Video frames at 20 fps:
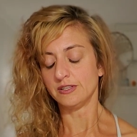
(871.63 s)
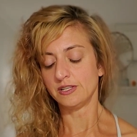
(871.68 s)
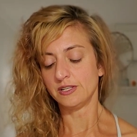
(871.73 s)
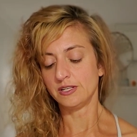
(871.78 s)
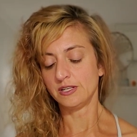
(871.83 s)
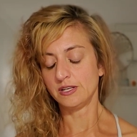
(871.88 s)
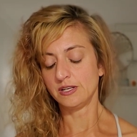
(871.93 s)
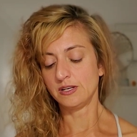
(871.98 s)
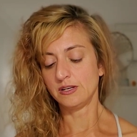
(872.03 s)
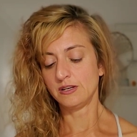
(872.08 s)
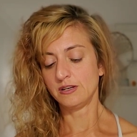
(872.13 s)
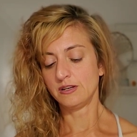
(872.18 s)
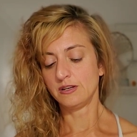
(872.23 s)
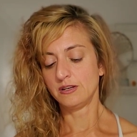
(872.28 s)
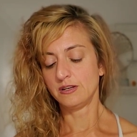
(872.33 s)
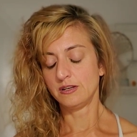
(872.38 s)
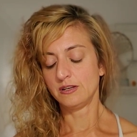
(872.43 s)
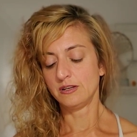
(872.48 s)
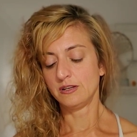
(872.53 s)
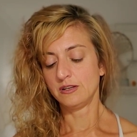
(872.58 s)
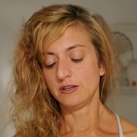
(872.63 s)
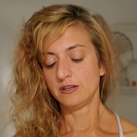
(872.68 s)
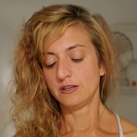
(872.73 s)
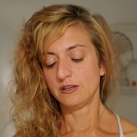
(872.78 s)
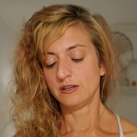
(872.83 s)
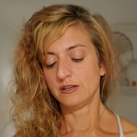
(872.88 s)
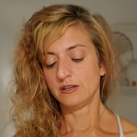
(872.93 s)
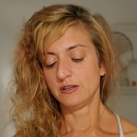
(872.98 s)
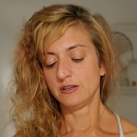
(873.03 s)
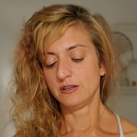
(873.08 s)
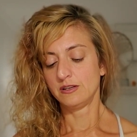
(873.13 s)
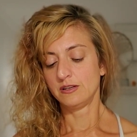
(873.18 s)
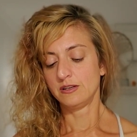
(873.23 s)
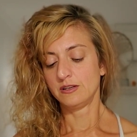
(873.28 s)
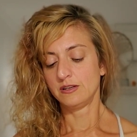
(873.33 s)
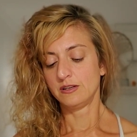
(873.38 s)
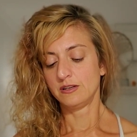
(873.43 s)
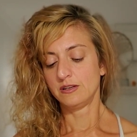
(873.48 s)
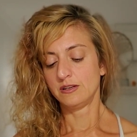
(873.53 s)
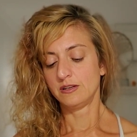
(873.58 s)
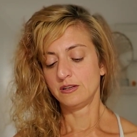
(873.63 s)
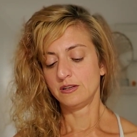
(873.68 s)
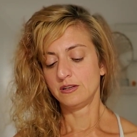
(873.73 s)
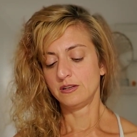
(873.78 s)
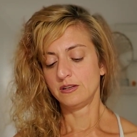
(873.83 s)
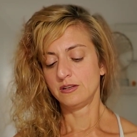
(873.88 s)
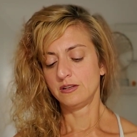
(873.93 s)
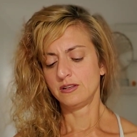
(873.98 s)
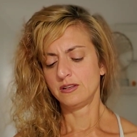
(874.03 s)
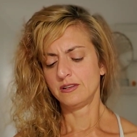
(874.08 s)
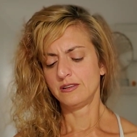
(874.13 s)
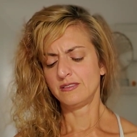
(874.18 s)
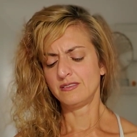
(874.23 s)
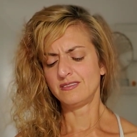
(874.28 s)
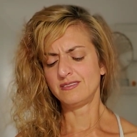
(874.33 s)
[no speech]